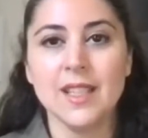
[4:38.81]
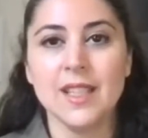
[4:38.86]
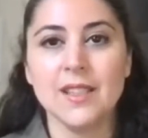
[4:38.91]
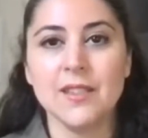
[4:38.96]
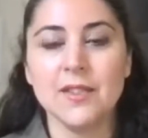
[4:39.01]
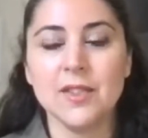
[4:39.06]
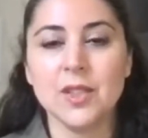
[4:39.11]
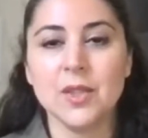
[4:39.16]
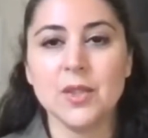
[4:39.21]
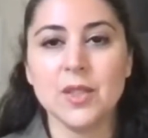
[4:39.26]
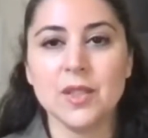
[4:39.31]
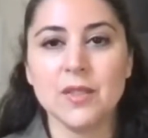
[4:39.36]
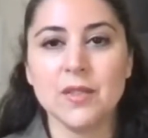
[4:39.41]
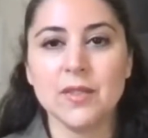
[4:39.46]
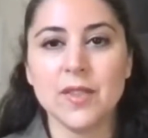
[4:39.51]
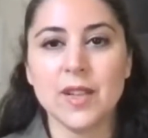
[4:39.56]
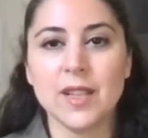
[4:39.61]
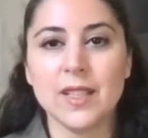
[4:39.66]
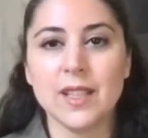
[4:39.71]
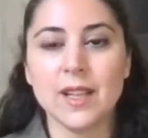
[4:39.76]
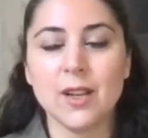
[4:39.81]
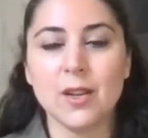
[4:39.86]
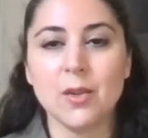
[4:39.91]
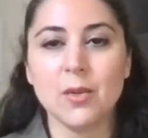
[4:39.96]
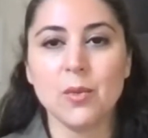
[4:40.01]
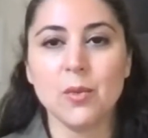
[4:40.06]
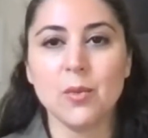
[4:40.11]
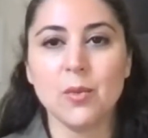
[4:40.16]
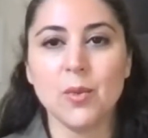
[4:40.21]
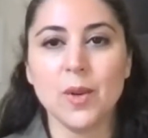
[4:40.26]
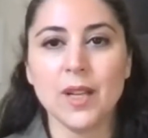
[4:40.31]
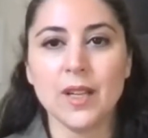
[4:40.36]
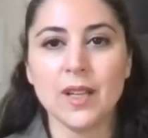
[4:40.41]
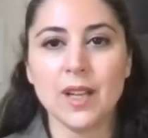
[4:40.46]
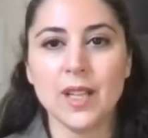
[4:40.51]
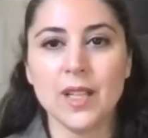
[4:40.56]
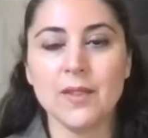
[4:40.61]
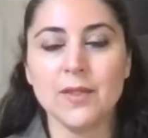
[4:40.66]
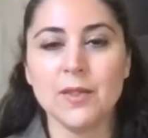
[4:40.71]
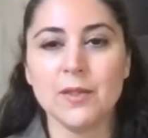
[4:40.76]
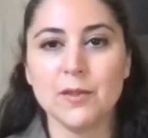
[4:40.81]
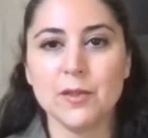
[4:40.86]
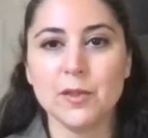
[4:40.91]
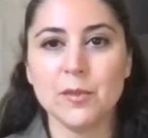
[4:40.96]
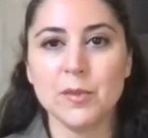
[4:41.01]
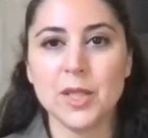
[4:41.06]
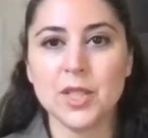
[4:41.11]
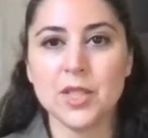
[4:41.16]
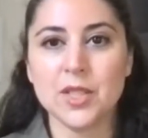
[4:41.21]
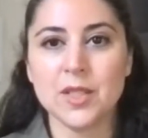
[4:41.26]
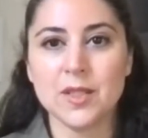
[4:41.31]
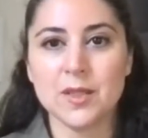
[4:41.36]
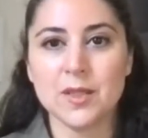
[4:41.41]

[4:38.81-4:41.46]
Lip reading: if you can find out what kind of information